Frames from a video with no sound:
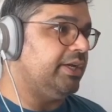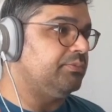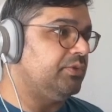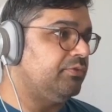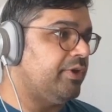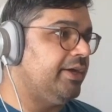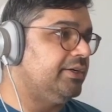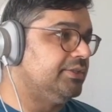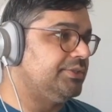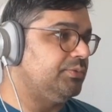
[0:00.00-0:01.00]
empty file,
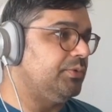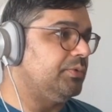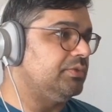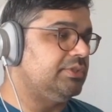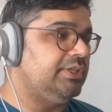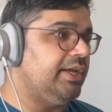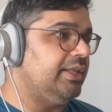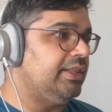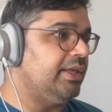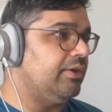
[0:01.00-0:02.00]
so we won't see
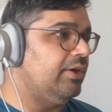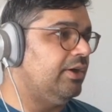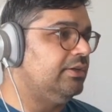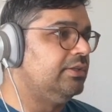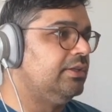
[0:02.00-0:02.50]
anything at all.